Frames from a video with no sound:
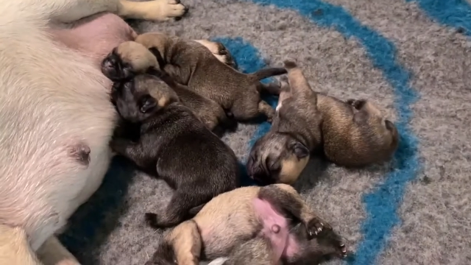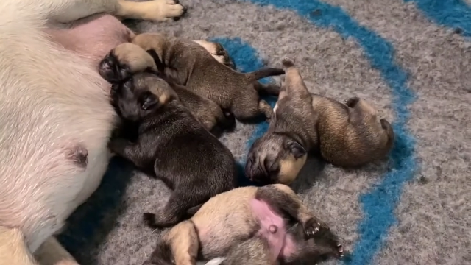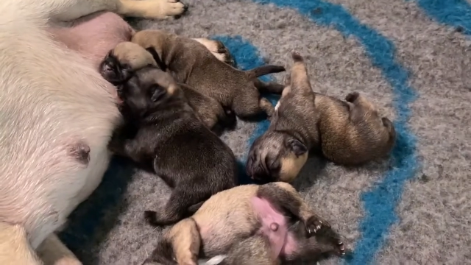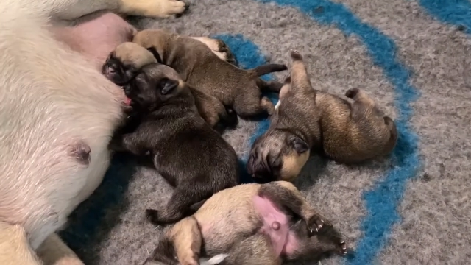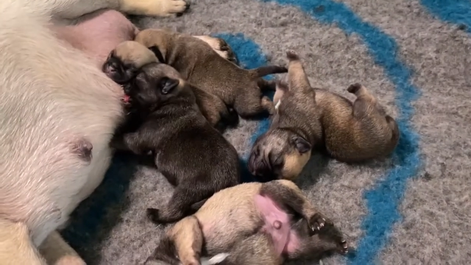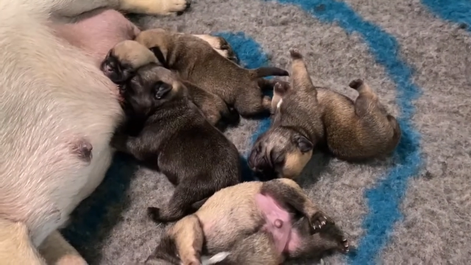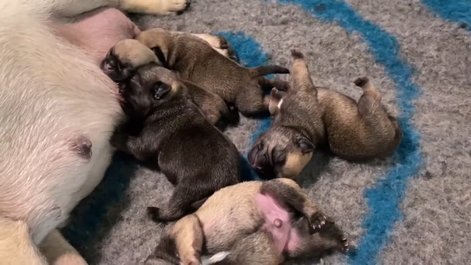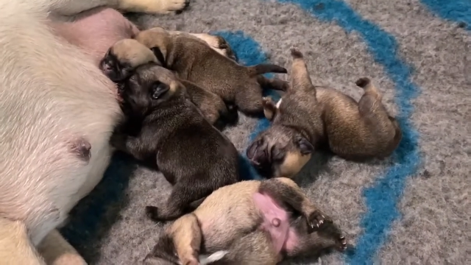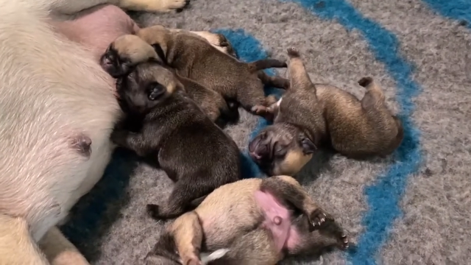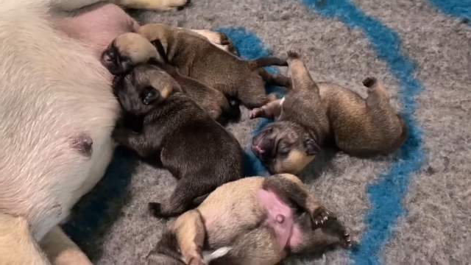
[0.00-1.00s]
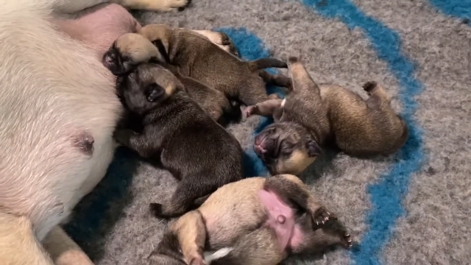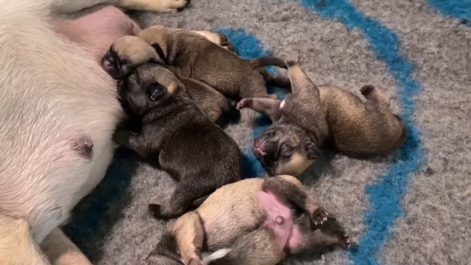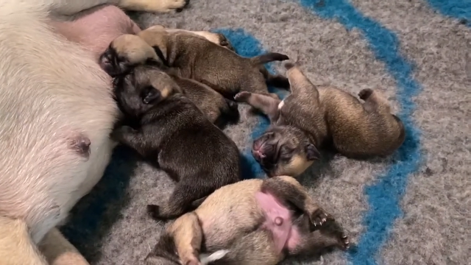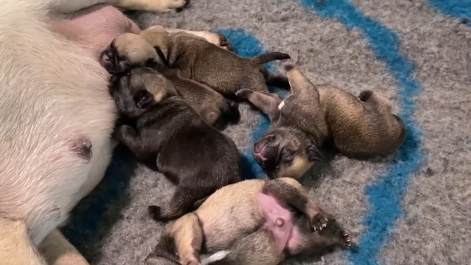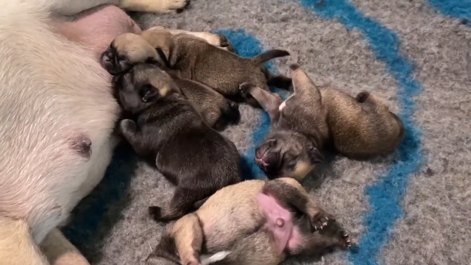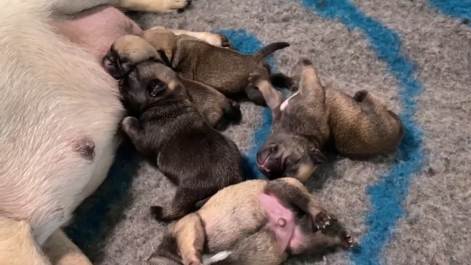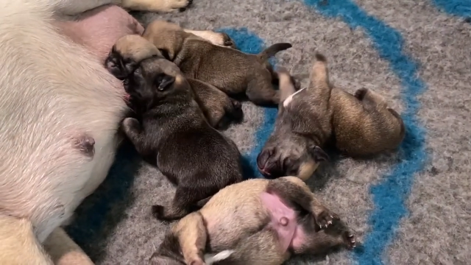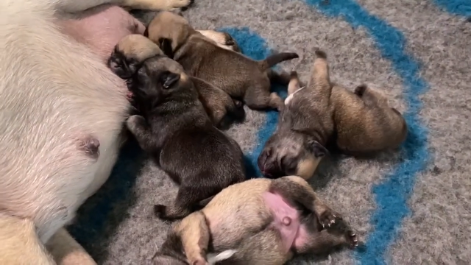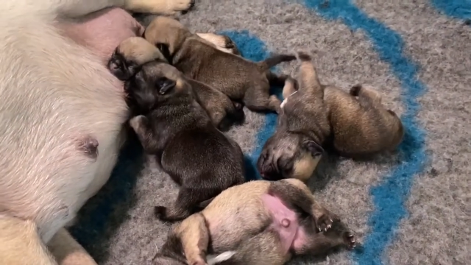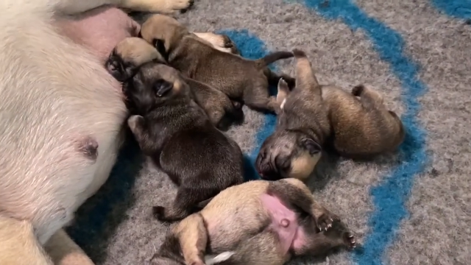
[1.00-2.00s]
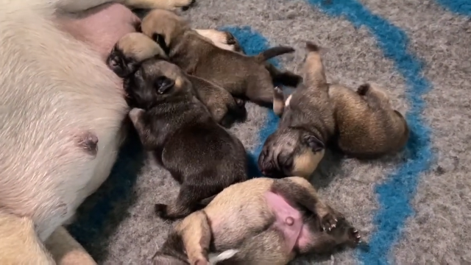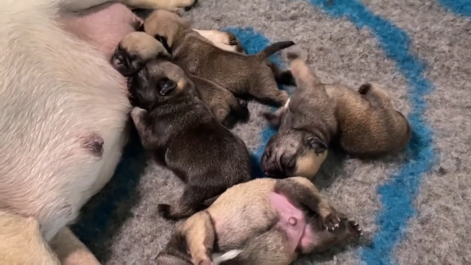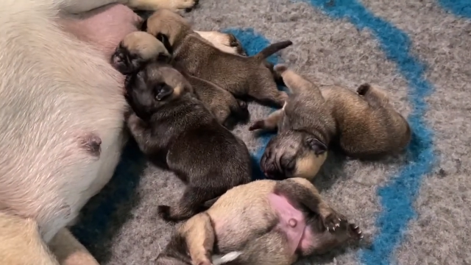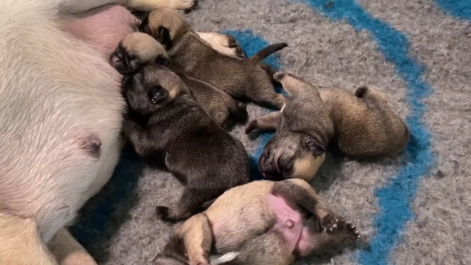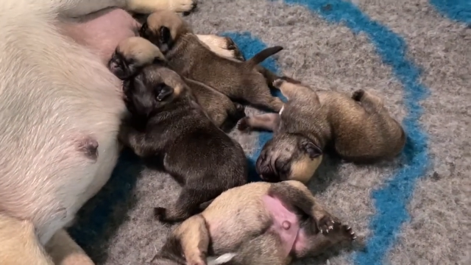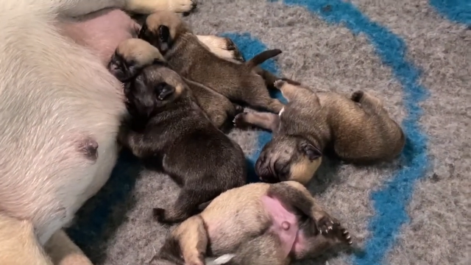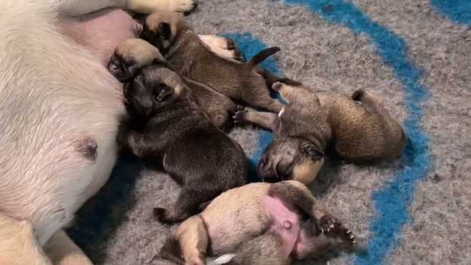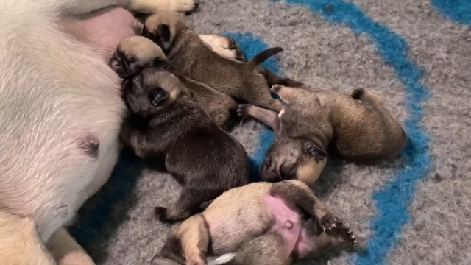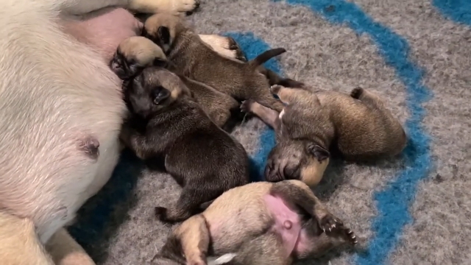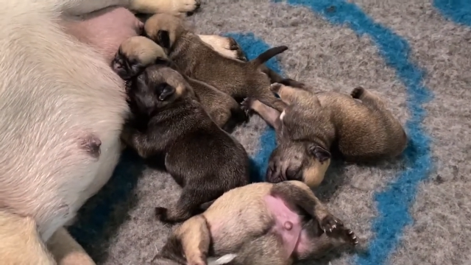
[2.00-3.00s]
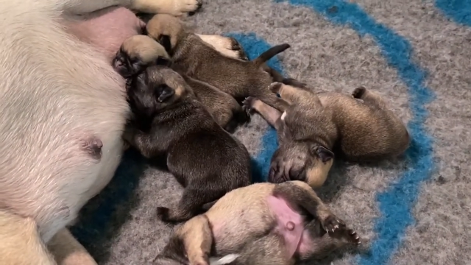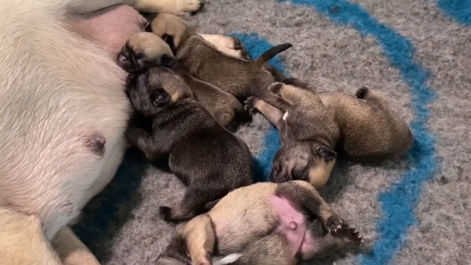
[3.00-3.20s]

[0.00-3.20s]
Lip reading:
No face is visible, so there are no lips to read.